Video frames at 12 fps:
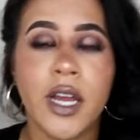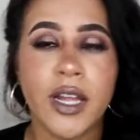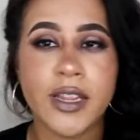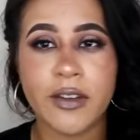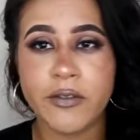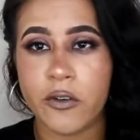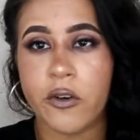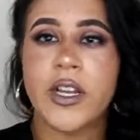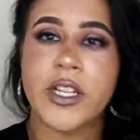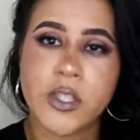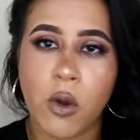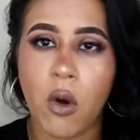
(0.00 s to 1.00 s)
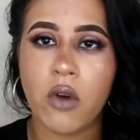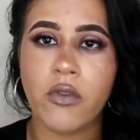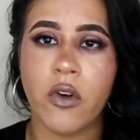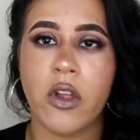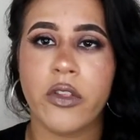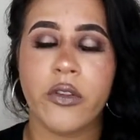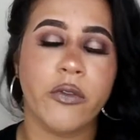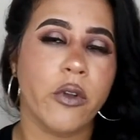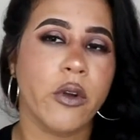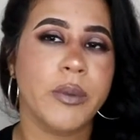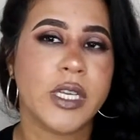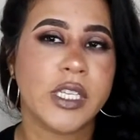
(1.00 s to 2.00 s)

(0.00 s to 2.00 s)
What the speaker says: and then for it to all fall on the floor,